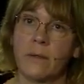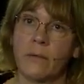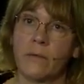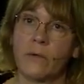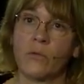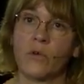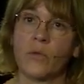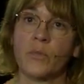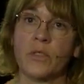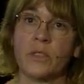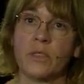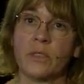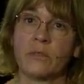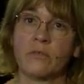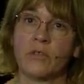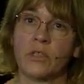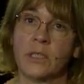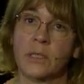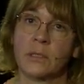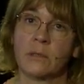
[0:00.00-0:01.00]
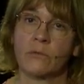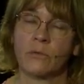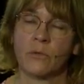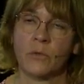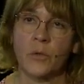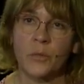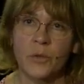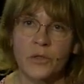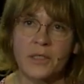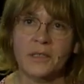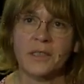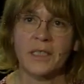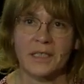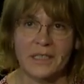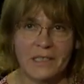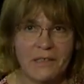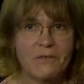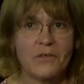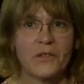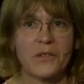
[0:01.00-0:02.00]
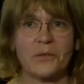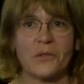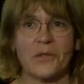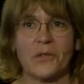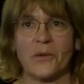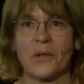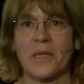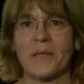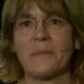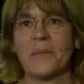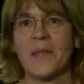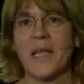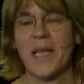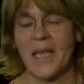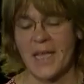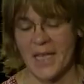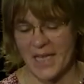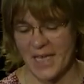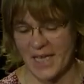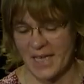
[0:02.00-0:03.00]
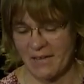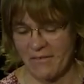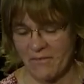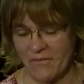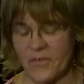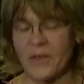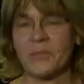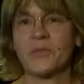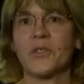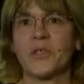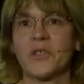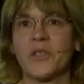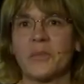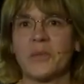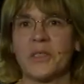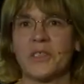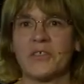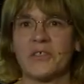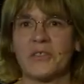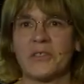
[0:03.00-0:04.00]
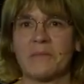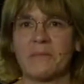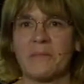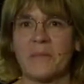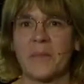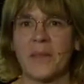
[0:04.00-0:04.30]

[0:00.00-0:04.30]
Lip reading: representatives from the Commission.